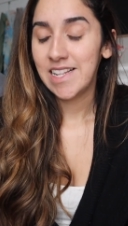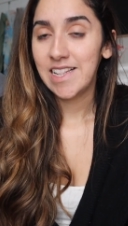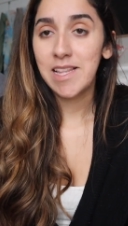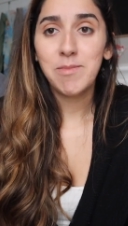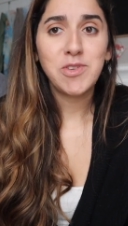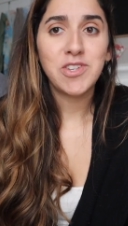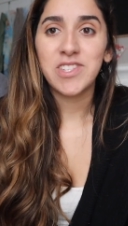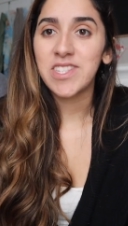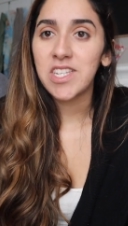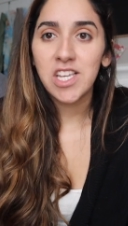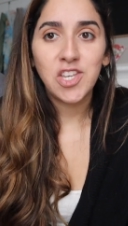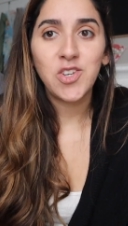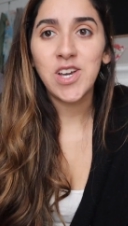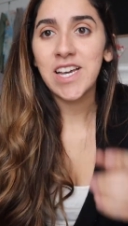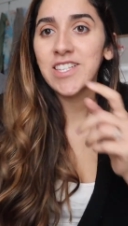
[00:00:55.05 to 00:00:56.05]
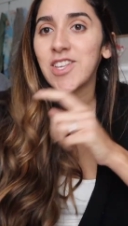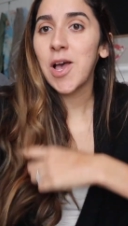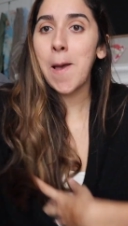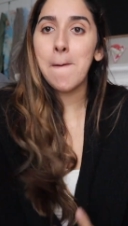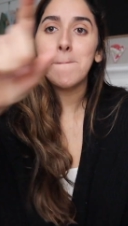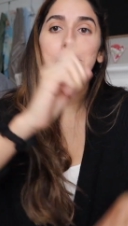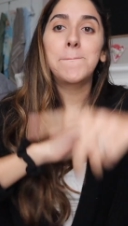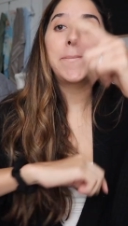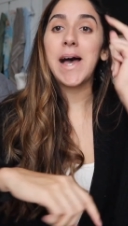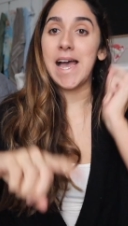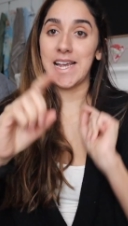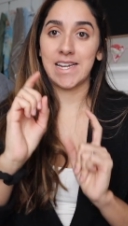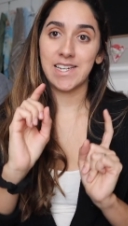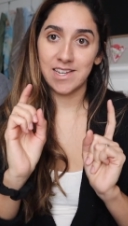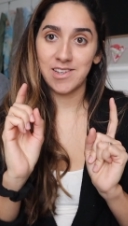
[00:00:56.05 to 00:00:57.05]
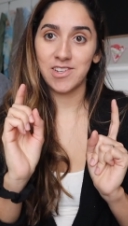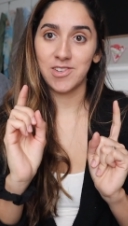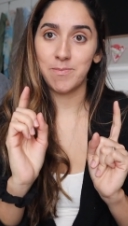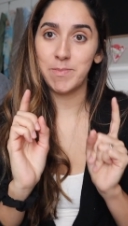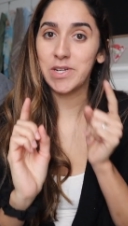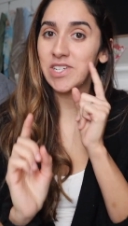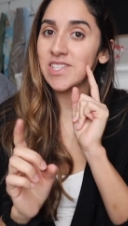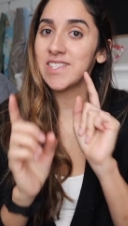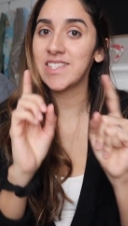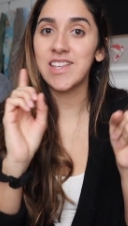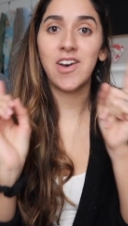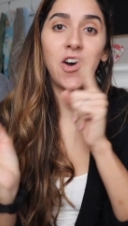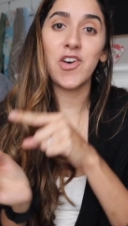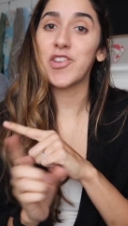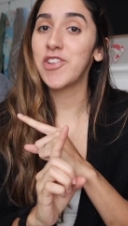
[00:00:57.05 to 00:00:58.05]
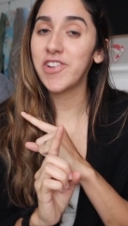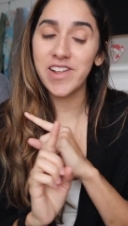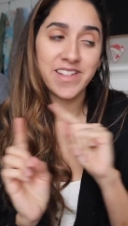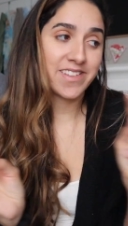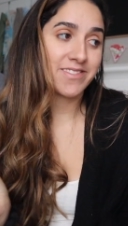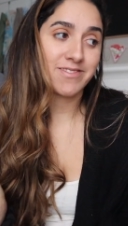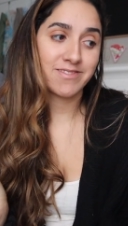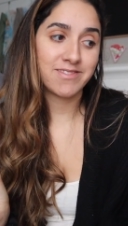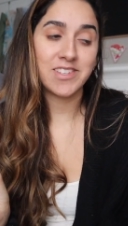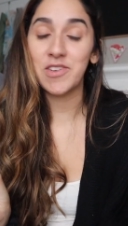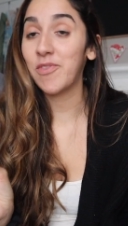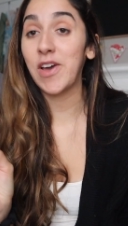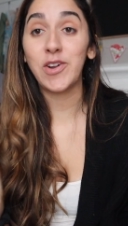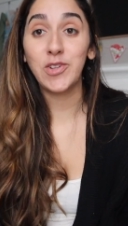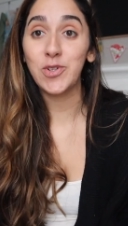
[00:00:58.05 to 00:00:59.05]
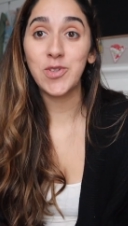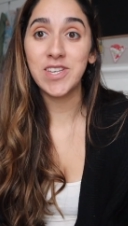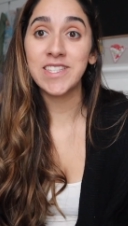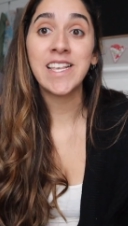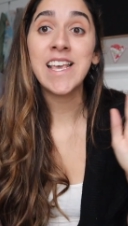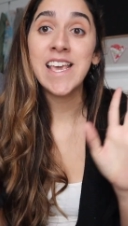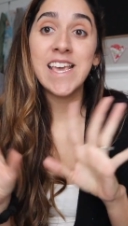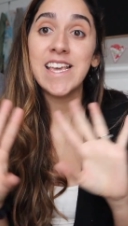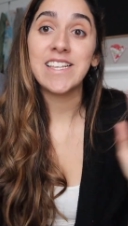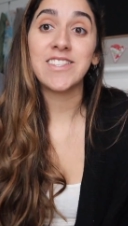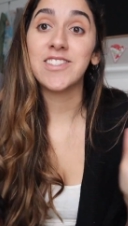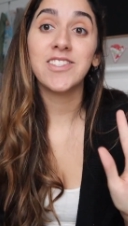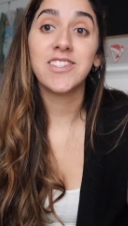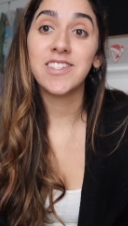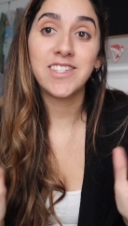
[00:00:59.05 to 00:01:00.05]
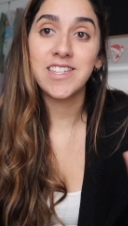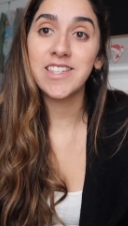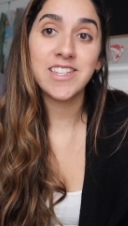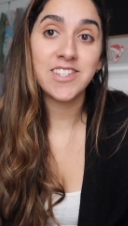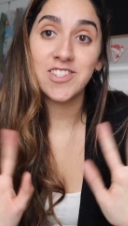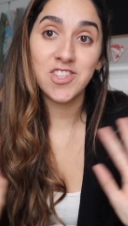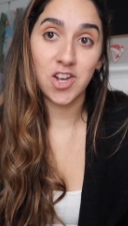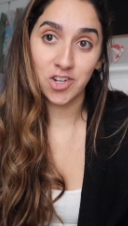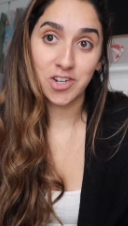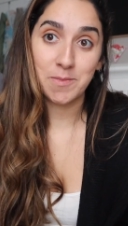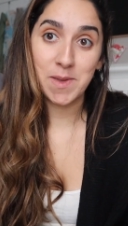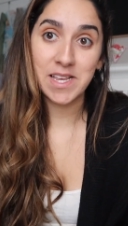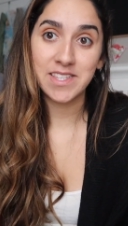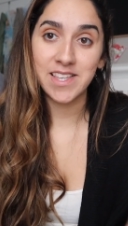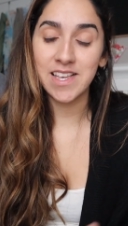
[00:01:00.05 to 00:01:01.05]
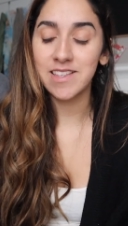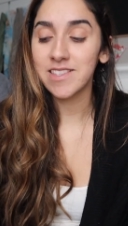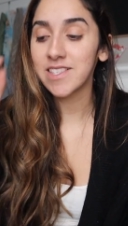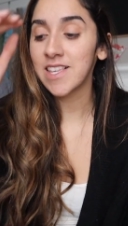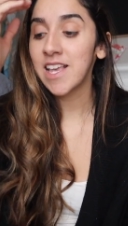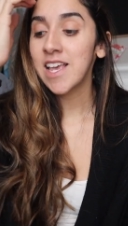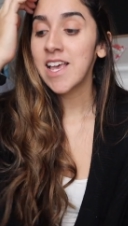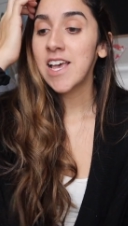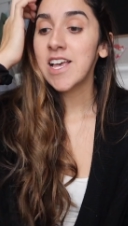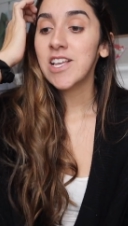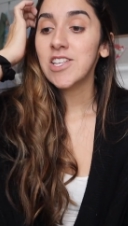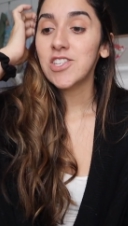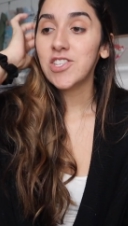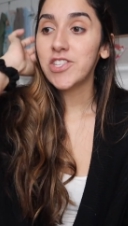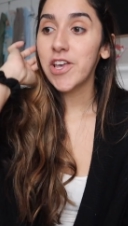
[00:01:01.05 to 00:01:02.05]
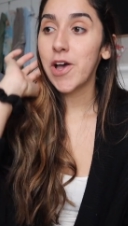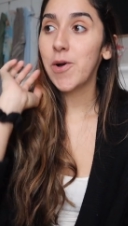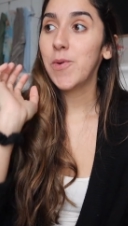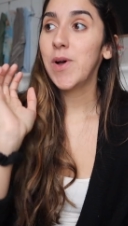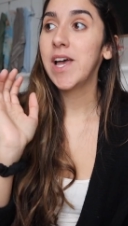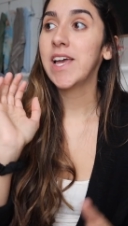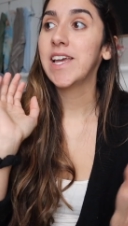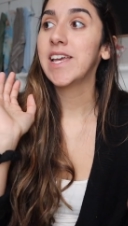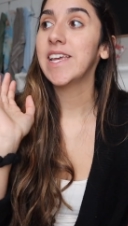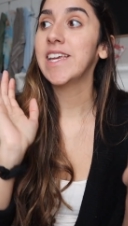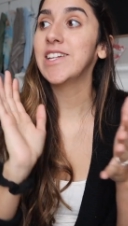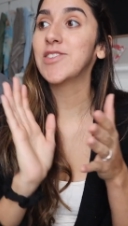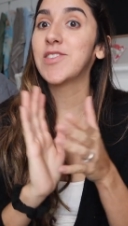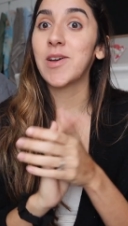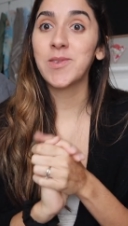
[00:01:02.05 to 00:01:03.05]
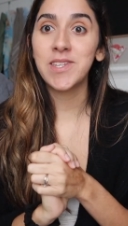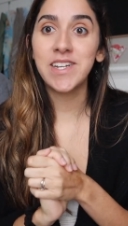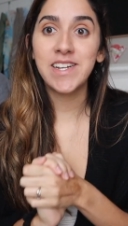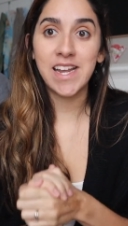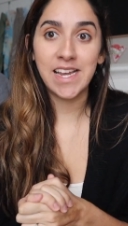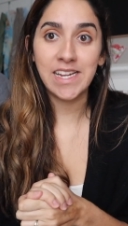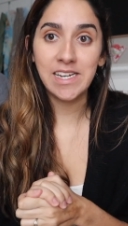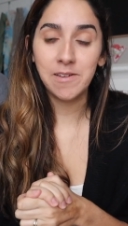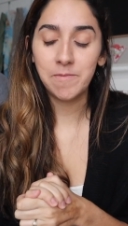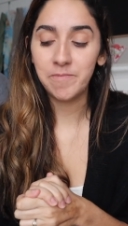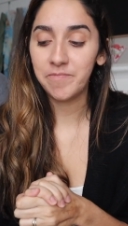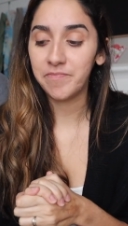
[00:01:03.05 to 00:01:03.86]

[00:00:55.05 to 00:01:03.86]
me just take you guys back, because other than if I don't do this, this is not gonna make sense. So in 2009